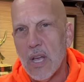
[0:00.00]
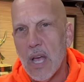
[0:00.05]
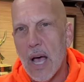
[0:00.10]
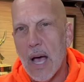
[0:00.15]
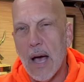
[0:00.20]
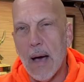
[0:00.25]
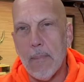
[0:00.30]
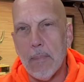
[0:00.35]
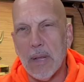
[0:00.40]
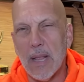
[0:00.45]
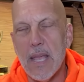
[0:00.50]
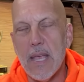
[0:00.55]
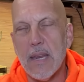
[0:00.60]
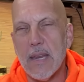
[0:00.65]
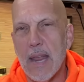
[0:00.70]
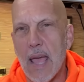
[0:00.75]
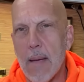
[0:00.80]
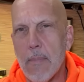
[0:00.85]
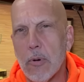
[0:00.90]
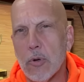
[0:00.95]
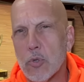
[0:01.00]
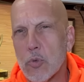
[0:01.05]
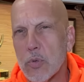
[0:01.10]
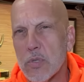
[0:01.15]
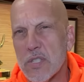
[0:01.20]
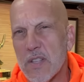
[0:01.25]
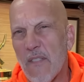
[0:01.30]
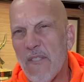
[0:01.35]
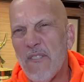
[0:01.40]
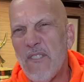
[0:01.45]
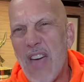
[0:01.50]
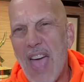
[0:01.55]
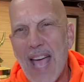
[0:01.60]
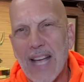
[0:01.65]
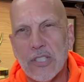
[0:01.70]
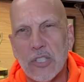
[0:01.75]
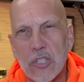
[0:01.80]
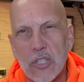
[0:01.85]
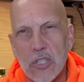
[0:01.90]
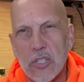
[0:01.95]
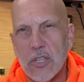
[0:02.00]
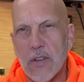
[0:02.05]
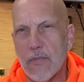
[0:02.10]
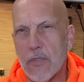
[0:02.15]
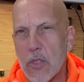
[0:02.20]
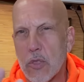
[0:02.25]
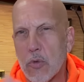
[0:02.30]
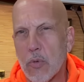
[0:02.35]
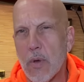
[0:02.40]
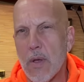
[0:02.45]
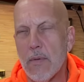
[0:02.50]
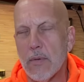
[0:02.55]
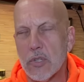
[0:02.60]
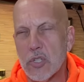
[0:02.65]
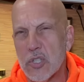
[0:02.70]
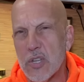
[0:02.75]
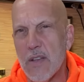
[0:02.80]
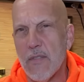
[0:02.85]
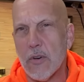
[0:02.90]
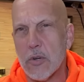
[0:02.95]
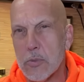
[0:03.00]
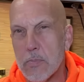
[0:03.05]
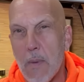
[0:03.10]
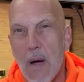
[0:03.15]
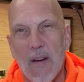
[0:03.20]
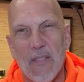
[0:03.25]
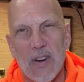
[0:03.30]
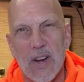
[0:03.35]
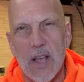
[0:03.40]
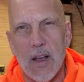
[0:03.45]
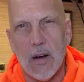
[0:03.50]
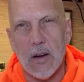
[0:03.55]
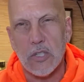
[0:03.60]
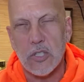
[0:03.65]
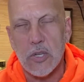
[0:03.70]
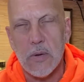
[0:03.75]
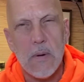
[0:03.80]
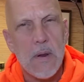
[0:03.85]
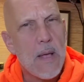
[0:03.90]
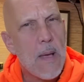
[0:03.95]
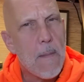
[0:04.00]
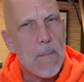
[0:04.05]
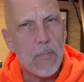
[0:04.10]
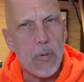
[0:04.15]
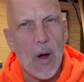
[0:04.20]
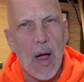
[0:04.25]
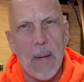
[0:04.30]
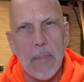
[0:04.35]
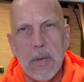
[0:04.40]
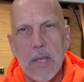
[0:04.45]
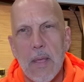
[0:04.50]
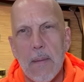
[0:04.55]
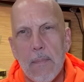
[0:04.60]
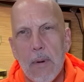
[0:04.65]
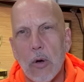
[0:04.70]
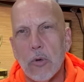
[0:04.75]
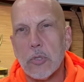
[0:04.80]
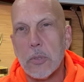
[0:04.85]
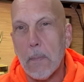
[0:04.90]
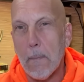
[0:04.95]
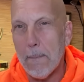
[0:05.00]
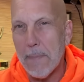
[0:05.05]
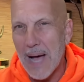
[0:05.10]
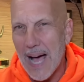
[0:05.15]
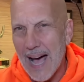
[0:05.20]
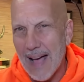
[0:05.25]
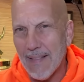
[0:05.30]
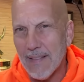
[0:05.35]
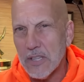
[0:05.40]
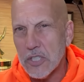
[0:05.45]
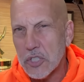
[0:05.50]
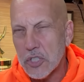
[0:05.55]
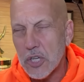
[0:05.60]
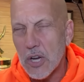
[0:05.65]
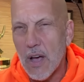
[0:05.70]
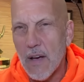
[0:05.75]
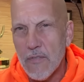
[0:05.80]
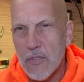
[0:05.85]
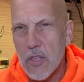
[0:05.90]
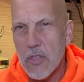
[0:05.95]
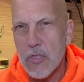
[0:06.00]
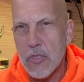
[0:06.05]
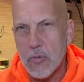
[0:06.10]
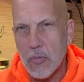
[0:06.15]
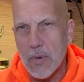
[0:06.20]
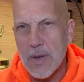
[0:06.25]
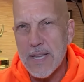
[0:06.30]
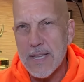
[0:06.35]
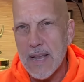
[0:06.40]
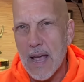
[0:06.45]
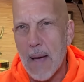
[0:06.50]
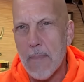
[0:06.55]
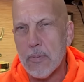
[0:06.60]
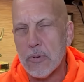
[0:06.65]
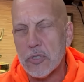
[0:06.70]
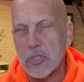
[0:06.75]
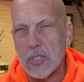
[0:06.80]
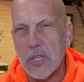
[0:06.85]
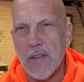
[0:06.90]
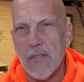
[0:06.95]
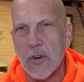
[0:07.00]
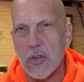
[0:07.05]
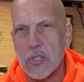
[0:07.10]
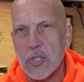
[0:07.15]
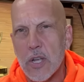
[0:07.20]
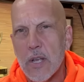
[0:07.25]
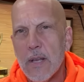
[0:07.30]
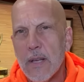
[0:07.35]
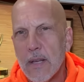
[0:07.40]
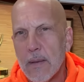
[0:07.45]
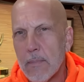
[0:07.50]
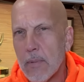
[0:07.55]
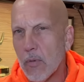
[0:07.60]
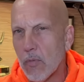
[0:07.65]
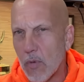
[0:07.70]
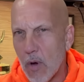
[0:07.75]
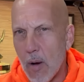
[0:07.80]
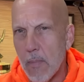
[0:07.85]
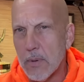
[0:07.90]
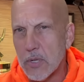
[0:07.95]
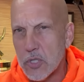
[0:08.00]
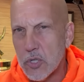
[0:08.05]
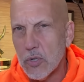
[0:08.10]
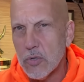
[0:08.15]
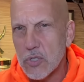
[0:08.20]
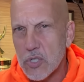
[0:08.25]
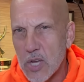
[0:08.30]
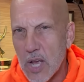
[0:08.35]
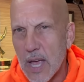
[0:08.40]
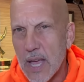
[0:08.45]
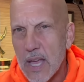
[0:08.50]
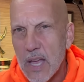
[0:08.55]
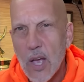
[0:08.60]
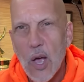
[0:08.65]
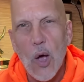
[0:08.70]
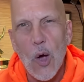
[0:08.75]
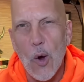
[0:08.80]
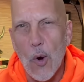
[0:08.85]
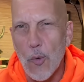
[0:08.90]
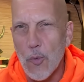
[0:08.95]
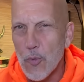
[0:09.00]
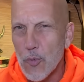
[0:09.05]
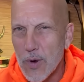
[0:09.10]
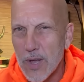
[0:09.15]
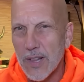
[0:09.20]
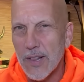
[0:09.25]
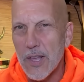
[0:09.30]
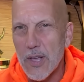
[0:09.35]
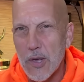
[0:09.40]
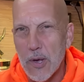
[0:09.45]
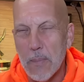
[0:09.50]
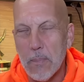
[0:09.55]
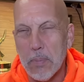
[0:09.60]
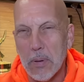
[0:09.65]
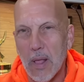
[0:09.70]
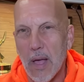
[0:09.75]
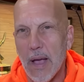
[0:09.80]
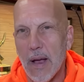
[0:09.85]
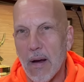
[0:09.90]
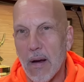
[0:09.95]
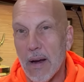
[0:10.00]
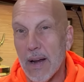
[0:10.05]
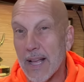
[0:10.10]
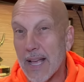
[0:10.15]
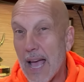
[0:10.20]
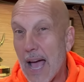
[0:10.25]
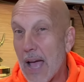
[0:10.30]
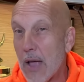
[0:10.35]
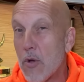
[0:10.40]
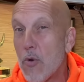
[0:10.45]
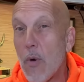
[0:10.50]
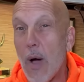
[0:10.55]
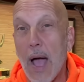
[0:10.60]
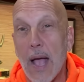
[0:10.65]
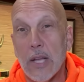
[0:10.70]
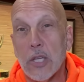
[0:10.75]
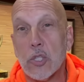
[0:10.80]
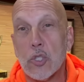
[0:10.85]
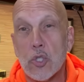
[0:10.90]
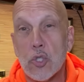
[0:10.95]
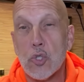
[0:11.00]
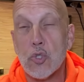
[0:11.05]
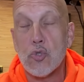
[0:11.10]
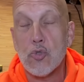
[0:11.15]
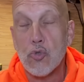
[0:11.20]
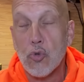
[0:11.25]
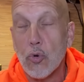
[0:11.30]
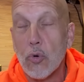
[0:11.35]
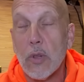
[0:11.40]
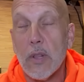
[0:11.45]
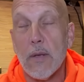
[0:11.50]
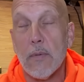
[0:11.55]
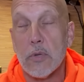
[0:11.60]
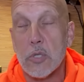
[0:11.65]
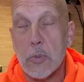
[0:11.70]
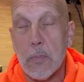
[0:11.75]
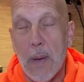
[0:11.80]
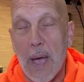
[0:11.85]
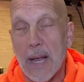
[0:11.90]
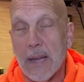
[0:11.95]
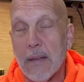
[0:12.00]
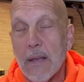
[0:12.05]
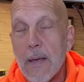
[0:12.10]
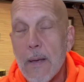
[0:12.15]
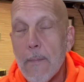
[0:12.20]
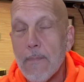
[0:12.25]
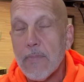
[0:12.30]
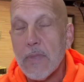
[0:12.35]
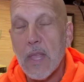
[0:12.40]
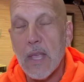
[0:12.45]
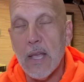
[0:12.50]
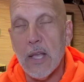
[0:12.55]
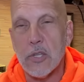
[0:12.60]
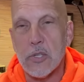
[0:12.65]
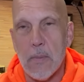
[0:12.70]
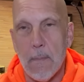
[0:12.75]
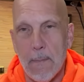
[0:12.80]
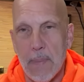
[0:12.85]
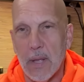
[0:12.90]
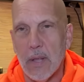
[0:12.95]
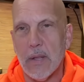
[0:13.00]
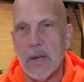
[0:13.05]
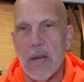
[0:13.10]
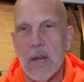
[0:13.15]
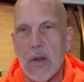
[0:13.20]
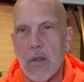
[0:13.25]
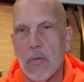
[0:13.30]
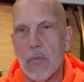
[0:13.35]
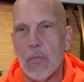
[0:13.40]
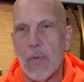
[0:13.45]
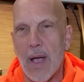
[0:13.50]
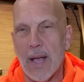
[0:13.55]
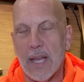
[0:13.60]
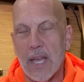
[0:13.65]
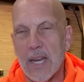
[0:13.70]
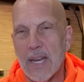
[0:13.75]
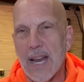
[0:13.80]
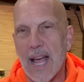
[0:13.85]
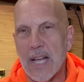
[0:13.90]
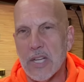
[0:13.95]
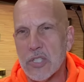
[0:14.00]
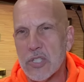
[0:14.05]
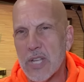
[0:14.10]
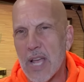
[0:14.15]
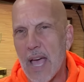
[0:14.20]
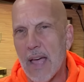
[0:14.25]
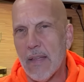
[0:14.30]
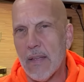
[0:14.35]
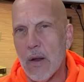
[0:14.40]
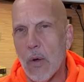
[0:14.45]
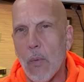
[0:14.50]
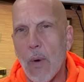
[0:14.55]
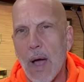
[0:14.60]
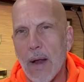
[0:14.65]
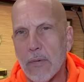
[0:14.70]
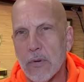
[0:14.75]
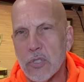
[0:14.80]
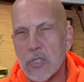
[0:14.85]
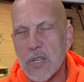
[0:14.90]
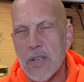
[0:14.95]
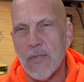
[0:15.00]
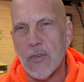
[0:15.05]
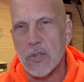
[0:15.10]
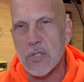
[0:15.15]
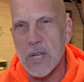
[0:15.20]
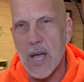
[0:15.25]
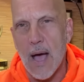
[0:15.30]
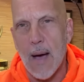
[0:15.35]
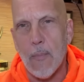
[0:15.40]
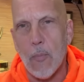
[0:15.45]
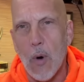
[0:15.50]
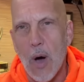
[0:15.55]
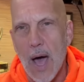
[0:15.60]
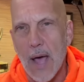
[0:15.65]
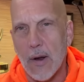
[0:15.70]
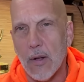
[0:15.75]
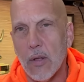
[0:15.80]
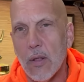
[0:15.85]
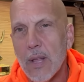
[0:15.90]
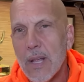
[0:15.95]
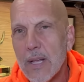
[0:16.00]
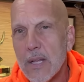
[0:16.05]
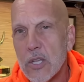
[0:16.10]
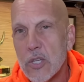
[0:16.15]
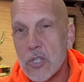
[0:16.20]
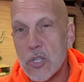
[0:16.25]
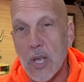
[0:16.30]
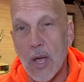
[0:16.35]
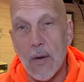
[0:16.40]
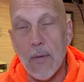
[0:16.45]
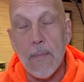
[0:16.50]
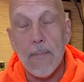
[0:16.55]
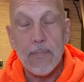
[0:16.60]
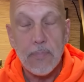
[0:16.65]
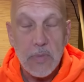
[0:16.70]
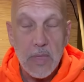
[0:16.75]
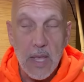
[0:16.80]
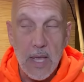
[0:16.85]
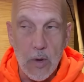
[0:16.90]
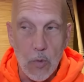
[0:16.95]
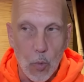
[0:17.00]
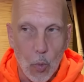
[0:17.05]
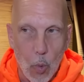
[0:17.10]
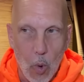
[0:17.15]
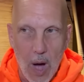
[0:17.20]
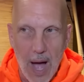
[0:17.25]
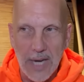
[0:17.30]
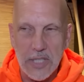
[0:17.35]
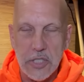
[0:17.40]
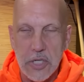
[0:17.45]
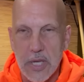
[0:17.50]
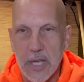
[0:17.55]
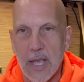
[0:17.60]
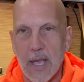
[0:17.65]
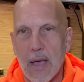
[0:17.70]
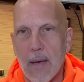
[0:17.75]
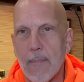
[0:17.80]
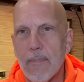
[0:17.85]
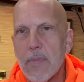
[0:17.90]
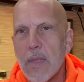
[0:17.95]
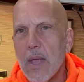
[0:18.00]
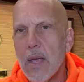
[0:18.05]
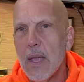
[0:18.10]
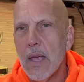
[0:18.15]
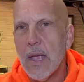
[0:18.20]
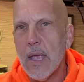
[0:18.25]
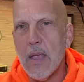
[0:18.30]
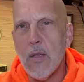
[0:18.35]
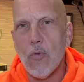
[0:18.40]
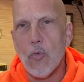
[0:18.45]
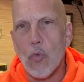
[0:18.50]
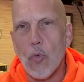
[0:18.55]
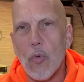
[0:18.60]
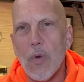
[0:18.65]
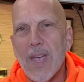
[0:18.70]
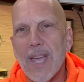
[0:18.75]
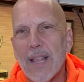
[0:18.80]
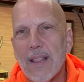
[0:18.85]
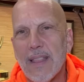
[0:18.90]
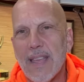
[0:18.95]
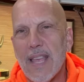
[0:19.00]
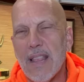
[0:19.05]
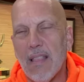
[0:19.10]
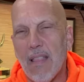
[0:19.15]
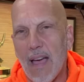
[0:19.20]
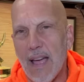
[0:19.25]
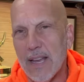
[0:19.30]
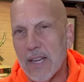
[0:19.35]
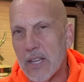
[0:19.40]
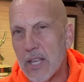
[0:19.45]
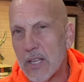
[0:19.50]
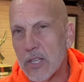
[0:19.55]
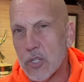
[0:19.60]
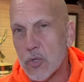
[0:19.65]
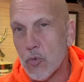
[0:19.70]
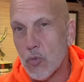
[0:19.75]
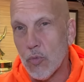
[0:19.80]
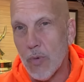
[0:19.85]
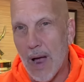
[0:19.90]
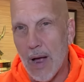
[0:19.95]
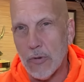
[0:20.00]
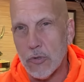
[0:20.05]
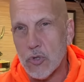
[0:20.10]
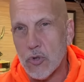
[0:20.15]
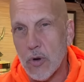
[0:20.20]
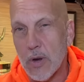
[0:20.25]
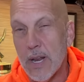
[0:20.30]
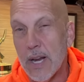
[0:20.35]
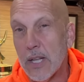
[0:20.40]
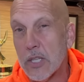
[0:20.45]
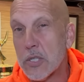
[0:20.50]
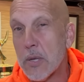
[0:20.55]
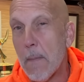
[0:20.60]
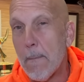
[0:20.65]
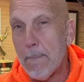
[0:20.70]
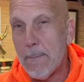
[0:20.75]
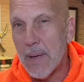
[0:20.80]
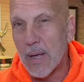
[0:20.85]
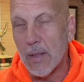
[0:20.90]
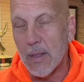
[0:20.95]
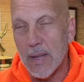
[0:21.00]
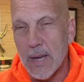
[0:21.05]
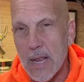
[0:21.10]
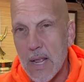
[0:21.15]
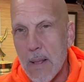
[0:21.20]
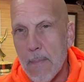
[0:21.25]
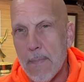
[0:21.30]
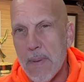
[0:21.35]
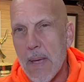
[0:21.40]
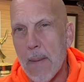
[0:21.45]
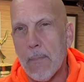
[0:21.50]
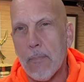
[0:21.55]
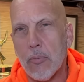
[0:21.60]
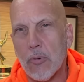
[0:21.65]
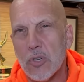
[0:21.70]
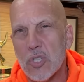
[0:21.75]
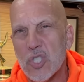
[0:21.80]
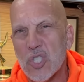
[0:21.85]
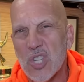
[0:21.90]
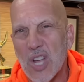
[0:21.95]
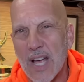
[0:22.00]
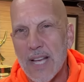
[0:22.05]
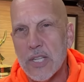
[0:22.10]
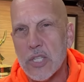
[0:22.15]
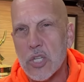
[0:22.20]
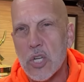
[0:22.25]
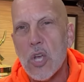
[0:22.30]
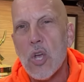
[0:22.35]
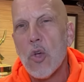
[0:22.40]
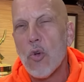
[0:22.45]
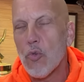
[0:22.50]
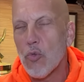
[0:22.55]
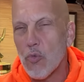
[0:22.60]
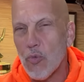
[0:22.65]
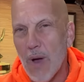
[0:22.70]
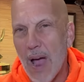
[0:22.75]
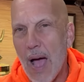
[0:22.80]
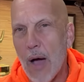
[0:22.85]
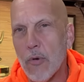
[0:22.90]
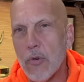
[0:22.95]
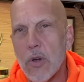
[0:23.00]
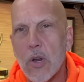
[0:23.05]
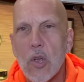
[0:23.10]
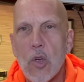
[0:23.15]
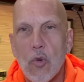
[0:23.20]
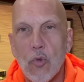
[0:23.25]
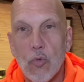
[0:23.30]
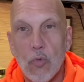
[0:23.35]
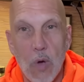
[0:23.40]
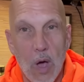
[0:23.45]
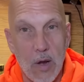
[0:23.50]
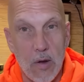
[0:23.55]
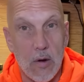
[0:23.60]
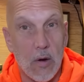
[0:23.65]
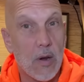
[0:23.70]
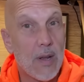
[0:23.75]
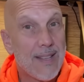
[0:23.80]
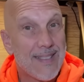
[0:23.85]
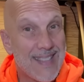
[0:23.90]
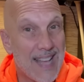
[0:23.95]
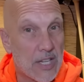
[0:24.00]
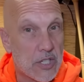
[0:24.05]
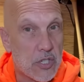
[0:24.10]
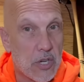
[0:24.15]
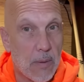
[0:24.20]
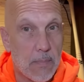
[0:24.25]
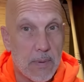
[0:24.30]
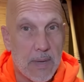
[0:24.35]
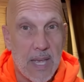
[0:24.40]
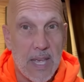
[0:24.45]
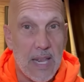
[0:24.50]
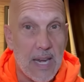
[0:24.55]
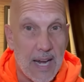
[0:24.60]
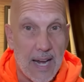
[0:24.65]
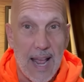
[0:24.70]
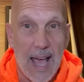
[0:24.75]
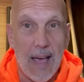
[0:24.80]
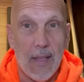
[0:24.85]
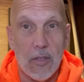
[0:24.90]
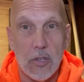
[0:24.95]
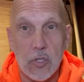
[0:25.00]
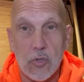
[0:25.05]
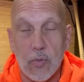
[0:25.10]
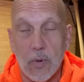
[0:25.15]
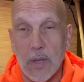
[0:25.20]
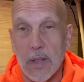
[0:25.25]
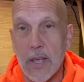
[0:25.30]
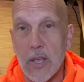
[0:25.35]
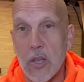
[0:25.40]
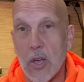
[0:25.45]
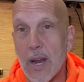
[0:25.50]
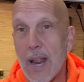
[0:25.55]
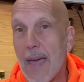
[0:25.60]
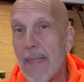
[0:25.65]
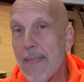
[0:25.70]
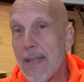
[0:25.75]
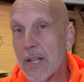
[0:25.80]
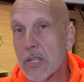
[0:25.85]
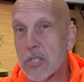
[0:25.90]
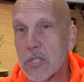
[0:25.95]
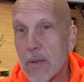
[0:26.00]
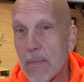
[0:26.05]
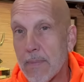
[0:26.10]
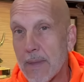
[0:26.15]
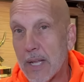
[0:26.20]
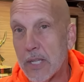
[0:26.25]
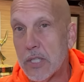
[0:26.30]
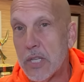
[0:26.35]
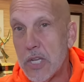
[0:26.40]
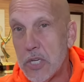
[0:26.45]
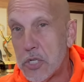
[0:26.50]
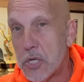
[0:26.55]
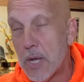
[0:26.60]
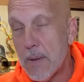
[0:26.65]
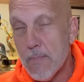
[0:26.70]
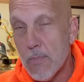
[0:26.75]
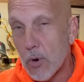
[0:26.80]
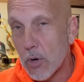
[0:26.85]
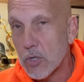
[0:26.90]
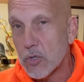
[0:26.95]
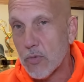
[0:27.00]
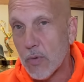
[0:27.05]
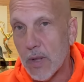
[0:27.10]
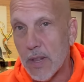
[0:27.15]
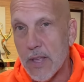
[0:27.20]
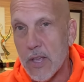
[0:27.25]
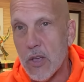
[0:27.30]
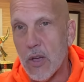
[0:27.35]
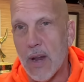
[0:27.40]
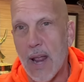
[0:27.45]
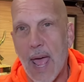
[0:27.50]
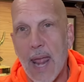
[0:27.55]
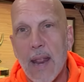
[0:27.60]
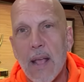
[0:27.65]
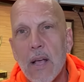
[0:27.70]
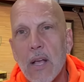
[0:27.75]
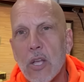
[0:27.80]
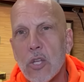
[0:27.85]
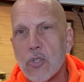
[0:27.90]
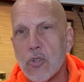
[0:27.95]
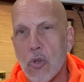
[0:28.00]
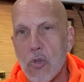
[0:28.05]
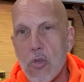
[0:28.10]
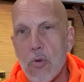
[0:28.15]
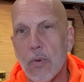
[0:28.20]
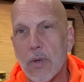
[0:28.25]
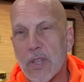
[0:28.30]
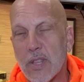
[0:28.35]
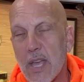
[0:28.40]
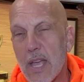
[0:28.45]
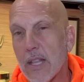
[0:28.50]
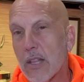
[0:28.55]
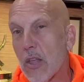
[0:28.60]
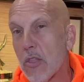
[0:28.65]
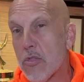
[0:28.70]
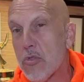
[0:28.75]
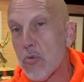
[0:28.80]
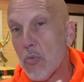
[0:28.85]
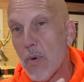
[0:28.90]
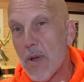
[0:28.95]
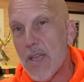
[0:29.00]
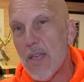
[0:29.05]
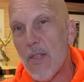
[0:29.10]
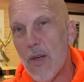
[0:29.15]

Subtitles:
Malik Nabers was the fastest of the three receivers. Marvin Harrison, probably the most polished of the three top receivers. But Rome Odunze, a really good player and a guy who I truly respect his ability to recognize talent at wide receiver. Tom Waddle said in watching him, he really liked his route tree and his ability to be a precise route runner. That's something Keenan Allen's really good at. That's something that DJ Moore's really good at. So you would think the three of